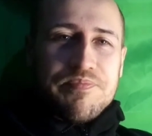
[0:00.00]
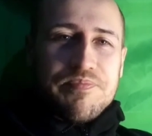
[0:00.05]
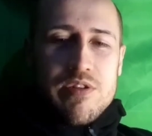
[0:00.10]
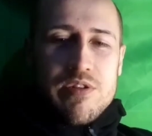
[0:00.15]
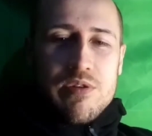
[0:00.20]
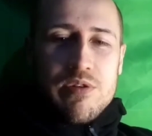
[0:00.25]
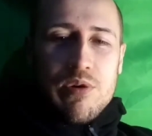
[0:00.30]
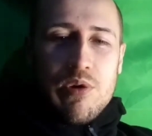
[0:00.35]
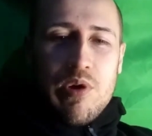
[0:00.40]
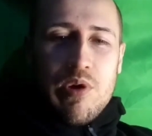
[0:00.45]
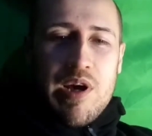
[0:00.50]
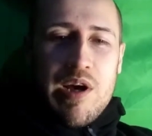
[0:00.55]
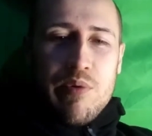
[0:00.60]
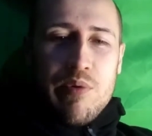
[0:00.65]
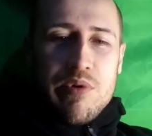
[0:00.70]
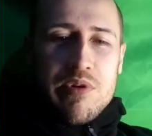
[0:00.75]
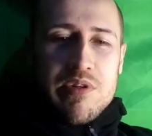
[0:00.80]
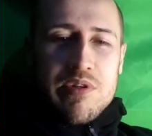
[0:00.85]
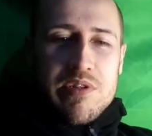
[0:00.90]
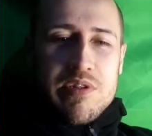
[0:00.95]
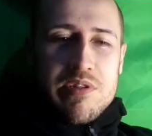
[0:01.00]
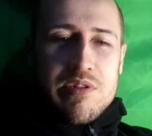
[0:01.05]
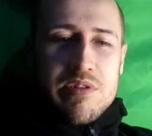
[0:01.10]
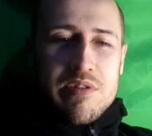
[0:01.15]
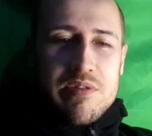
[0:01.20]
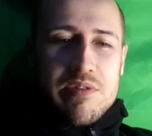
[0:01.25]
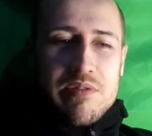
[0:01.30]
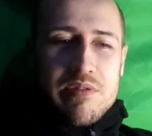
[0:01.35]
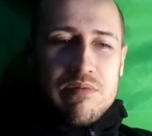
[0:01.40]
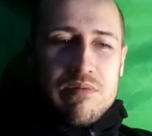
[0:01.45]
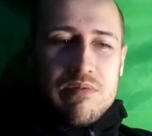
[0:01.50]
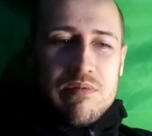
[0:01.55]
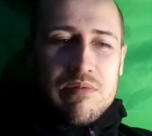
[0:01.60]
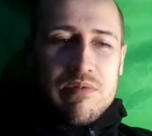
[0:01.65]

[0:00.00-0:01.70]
So I was